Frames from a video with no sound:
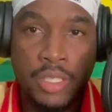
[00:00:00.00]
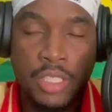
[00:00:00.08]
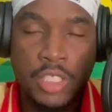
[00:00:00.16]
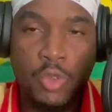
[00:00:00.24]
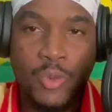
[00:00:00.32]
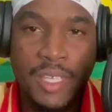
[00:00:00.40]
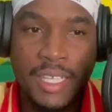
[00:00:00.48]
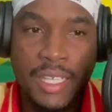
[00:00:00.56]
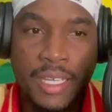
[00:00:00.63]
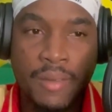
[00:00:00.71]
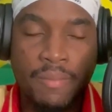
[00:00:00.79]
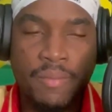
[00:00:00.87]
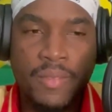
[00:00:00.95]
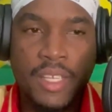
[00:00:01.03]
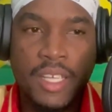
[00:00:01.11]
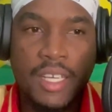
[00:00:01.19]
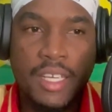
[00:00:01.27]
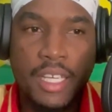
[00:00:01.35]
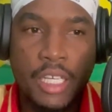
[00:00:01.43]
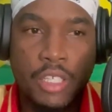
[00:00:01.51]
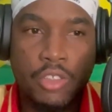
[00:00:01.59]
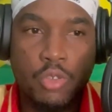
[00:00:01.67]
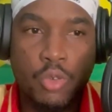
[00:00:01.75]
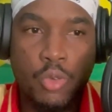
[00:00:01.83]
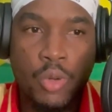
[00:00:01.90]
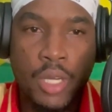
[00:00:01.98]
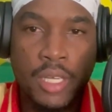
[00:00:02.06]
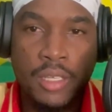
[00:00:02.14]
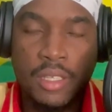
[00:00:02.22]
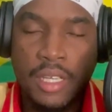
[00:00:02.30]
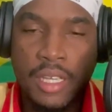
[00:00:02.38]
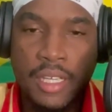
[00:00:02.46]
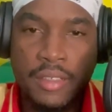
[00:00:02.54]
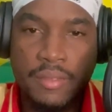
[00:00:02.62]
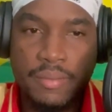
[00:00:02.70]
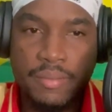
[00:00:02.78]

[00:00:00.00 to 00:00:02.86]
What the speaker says: Sweden, in a 2-1, and